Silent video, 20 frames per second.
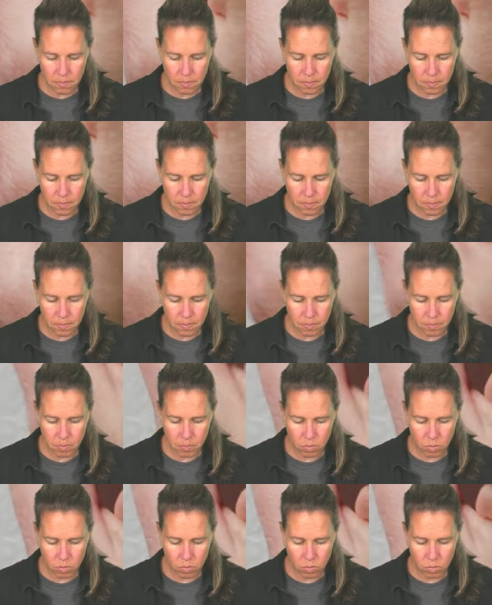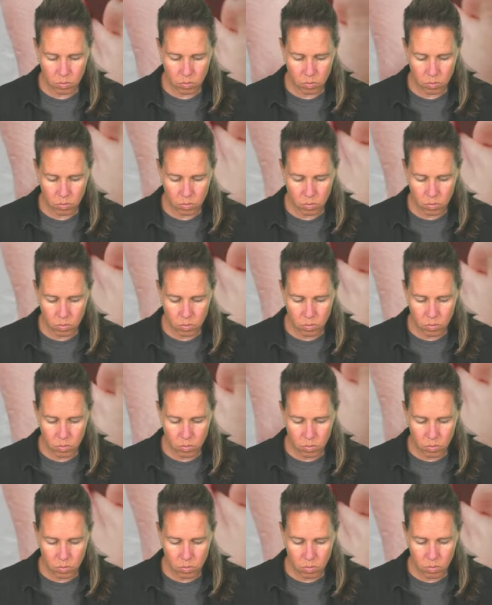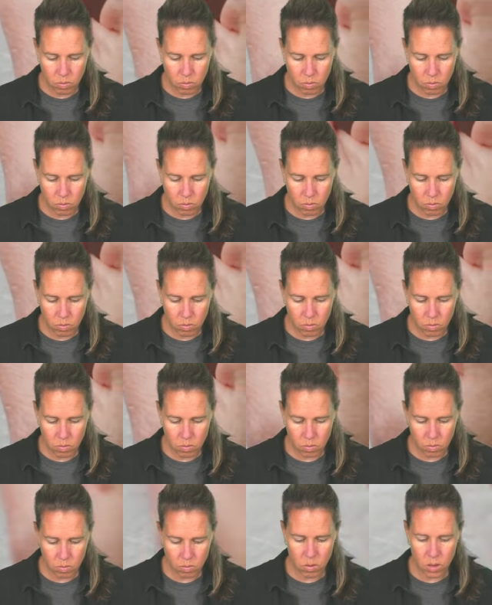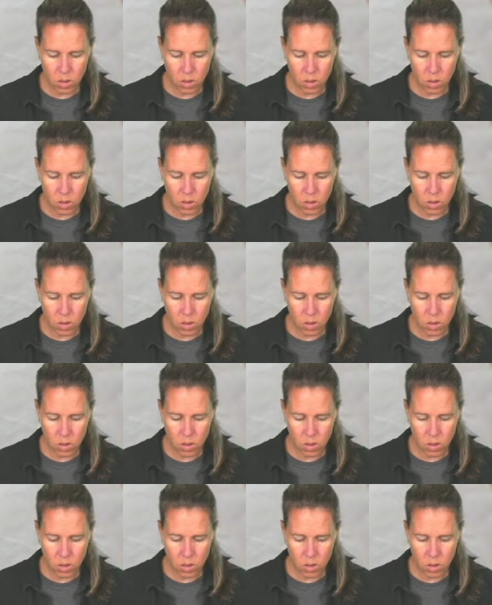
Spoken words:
(no one is talking)